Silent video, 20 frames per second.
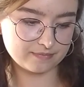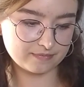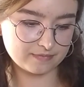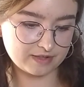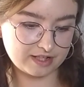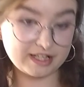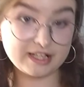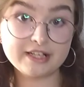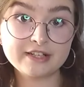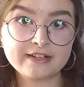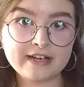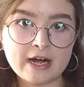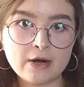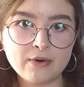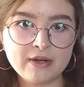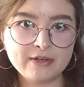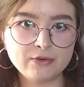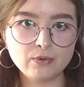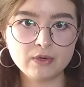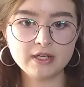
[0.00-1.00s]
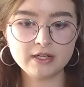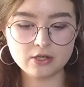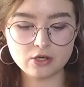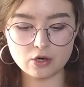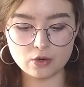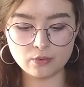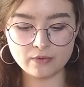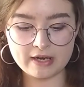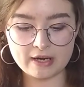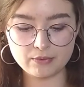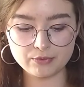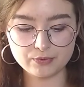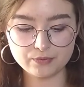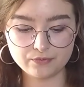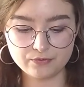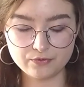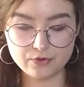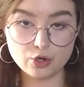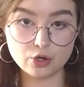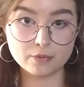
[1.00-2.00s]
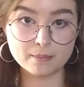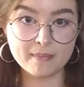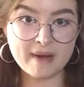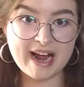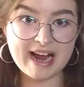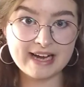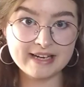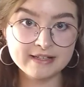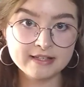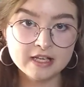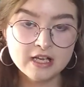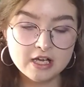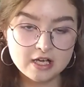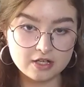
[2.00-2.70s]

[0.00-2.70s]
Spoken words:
here now, and we'll go now to your mind,